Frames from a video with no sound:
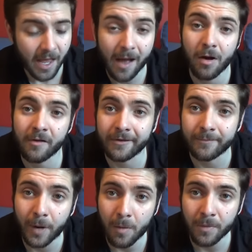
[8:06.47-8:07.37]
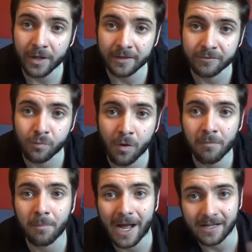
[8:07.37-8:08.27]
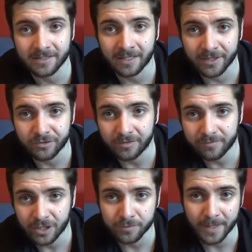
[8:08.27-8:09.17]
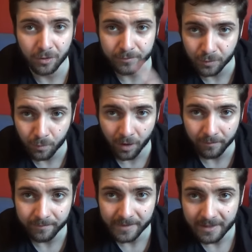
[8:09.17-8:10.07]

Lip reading: However, if Bomber gives 1 back to Galadriel, she goes back up to 1.